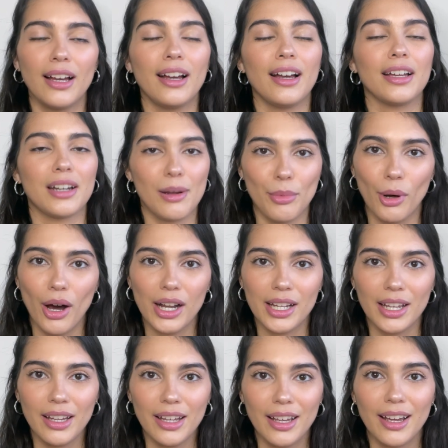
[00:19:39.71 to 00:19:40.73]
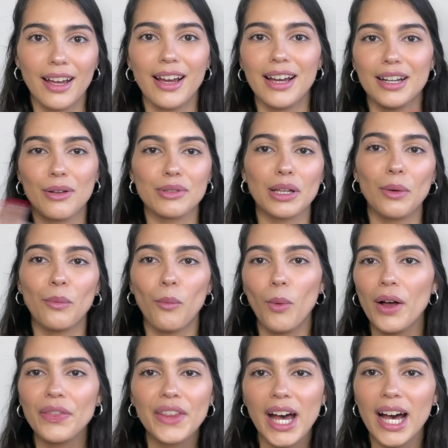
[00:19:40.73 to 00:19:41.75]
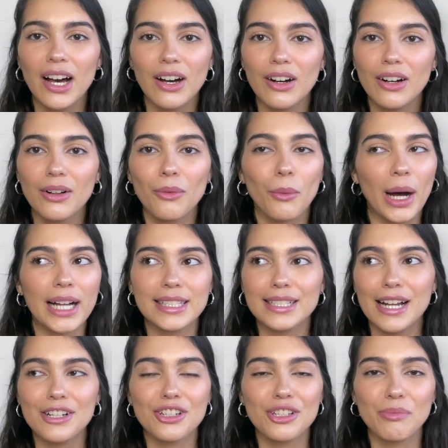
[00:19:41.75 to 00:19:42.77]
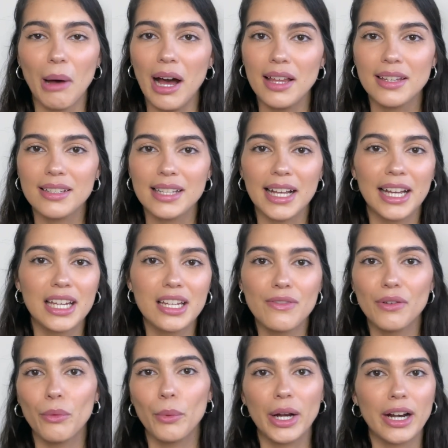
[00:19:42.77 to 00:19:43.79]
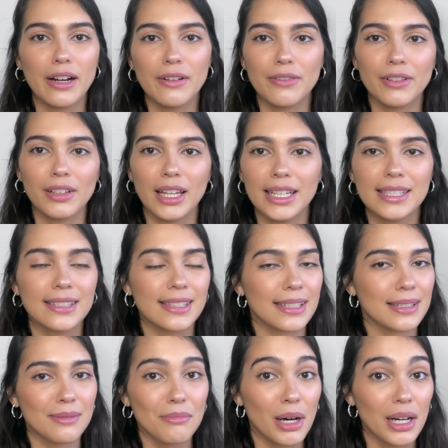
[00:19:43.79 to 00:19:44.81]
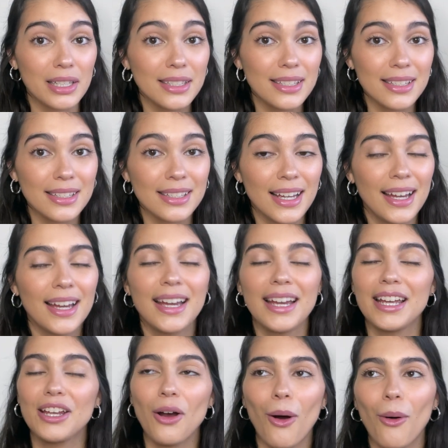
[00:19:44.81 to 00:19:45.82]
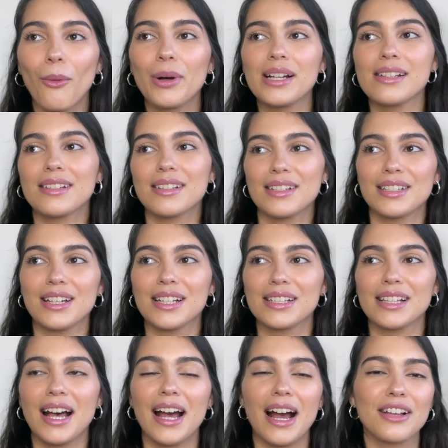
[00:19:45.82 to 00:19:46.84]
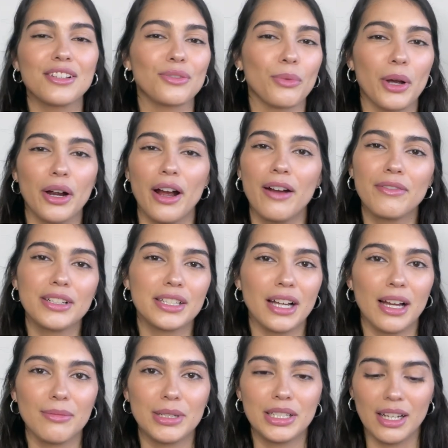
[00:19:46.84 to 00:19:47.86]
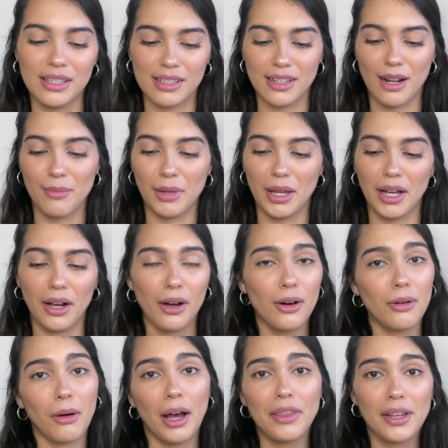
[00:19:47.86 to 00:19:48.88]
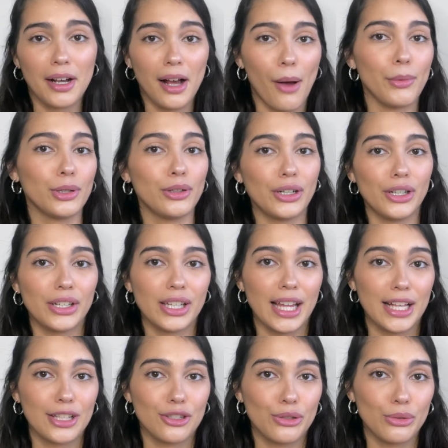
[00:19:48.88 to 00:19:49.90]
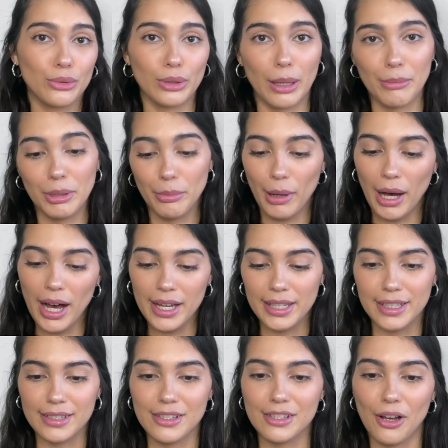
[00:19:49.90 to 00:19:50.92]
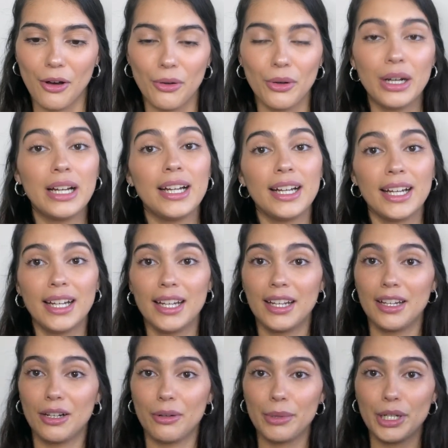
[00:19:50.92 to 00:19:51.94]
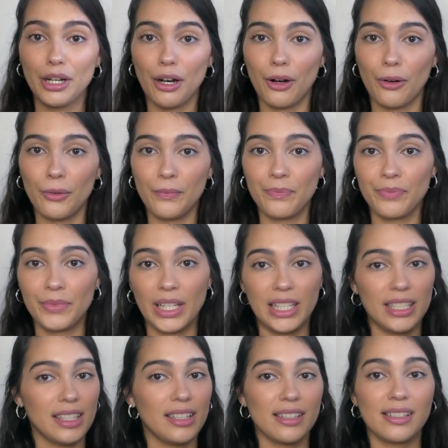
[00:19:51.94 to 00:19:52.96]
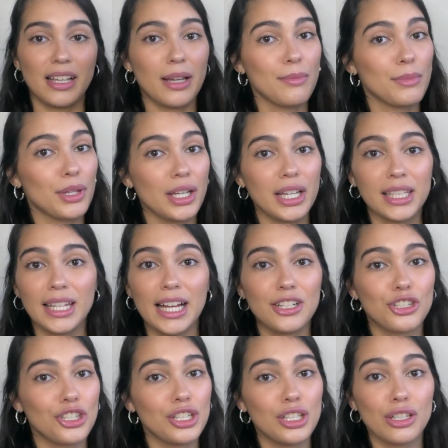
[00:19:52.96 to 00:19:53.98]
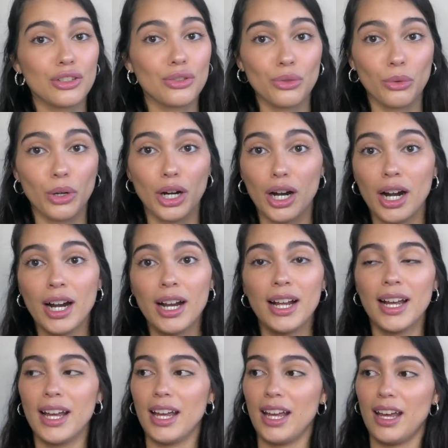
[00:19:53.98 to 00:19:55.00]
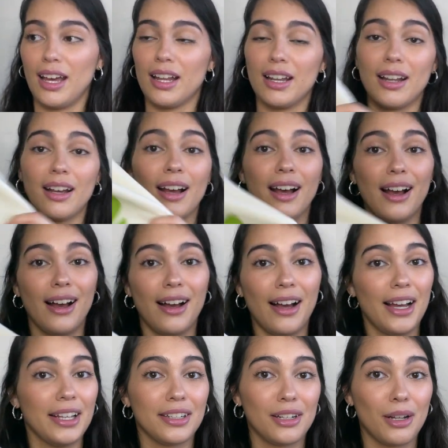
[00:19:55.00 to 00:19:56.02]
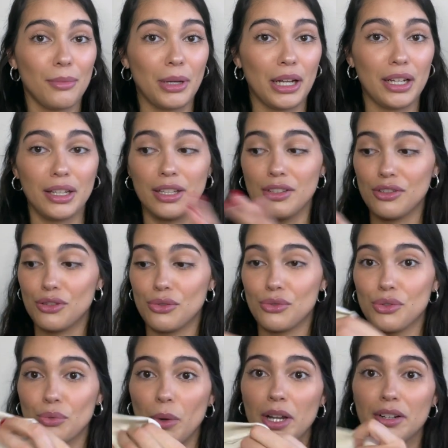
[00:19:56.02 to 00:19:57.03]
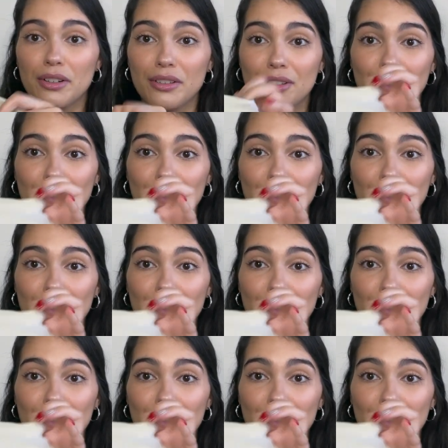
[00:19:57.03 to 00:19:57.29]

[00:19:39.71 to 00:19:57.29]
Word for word: And I bought it and I was like, what the hell? Why did I just buy this? I can't even wear it for like six months. He always does that. I swear, every time he does it, I'm like, oh, I think I would look good in that too. Let me buy it. So here we go. He did the same thing at that Gina store, and I ended up getting these two sweaters.